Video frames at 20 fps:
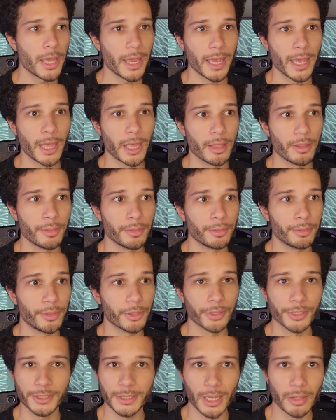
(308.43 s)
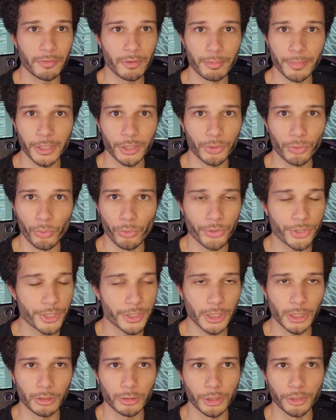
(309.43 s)
and they'll sell them like
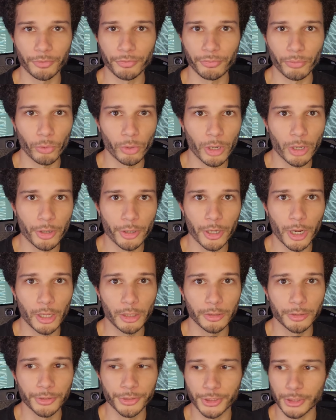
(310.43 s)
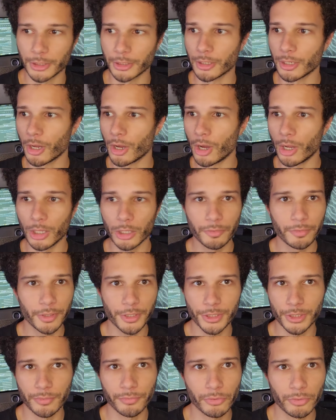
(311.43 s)
courses that are like $400, and all of it
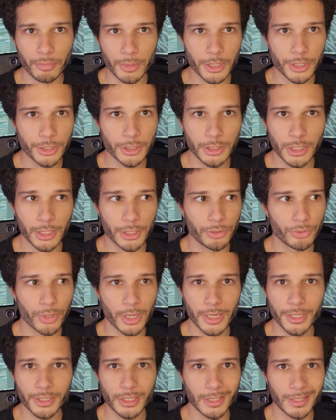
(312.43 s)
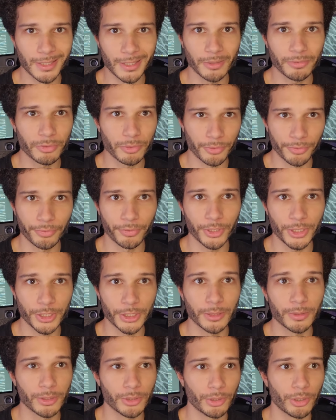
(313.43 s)
is information that you guys can get for
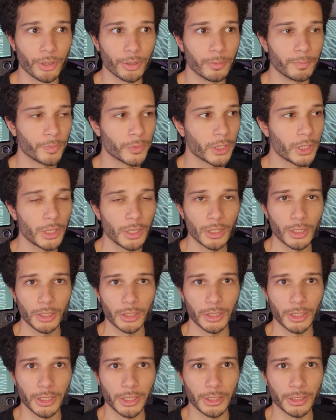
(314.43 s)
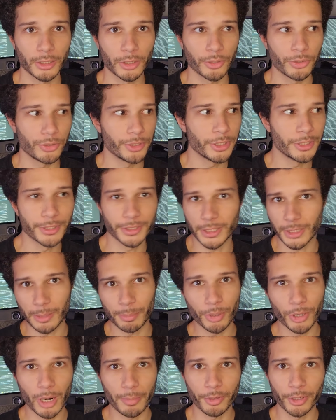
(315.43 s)
free, like all you need is like a
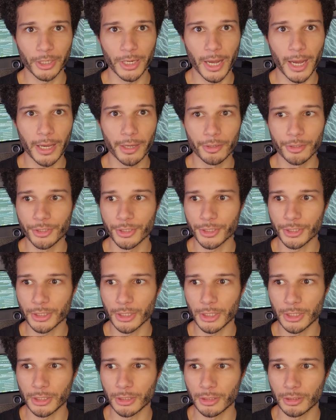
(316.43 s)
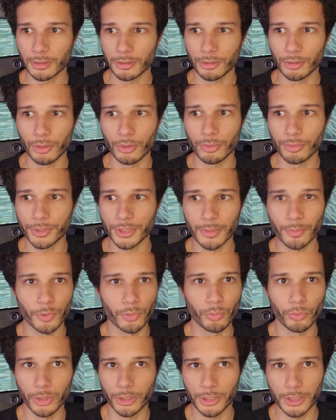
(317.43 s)
proper guide or just like,
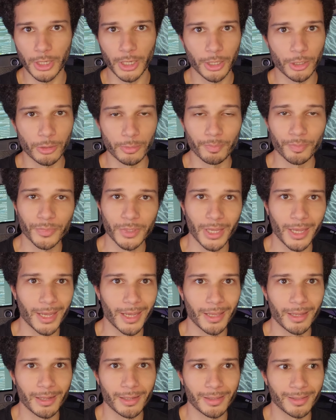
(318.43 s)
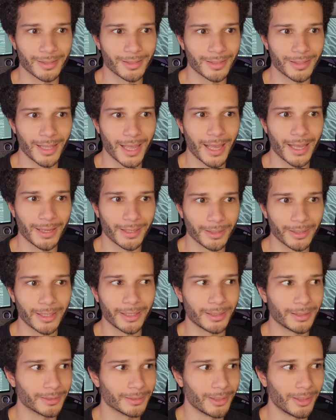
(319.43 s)
someone willing to help. And that
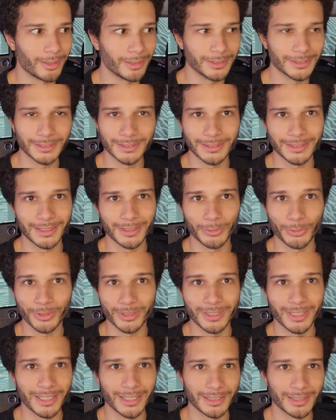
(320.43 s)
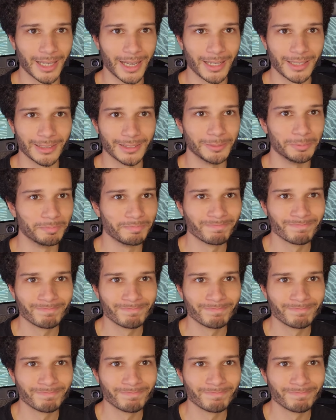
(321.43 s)
like honestly like really like kind of